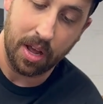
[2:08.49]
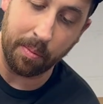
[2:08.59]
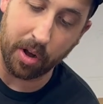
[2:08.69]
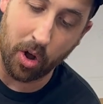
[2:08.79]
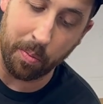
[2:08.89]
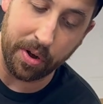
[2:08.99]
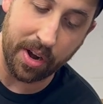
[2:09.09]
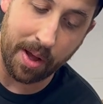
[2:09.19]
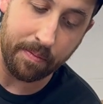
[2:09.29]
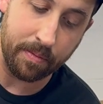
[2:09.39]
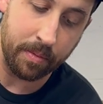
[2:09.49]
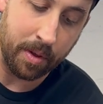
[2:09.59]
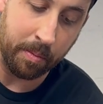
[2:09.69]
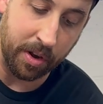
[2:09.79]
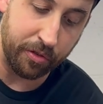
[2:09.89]
I'm going to open it up,
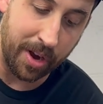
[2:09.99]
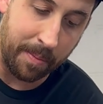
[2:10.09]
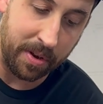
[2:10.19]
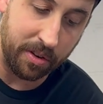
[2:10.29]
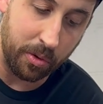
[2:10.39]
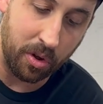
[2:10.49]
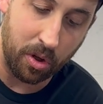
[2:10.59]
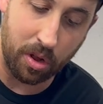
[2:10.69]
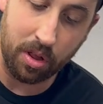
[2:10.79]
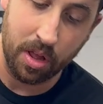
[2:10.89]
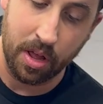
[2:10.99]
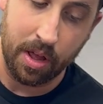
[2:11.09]
I'm going to drop it into a hole,